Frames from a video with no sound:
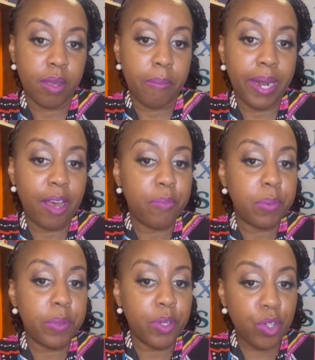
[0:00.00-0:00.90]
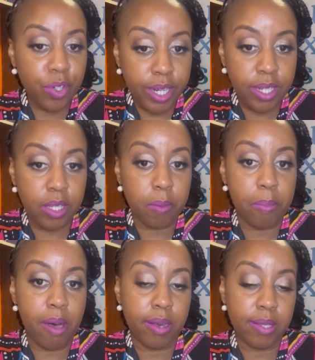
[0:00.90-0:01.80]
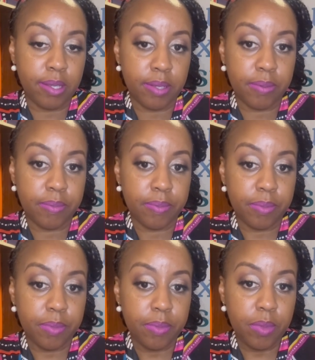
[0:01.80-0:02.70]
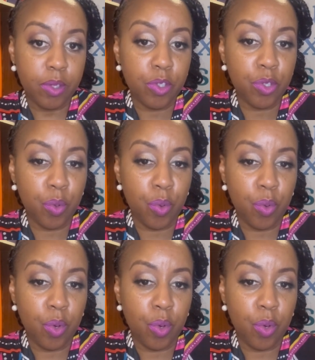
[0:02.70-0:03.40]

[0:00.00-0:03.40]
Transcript: But I have been betrayed in the past. So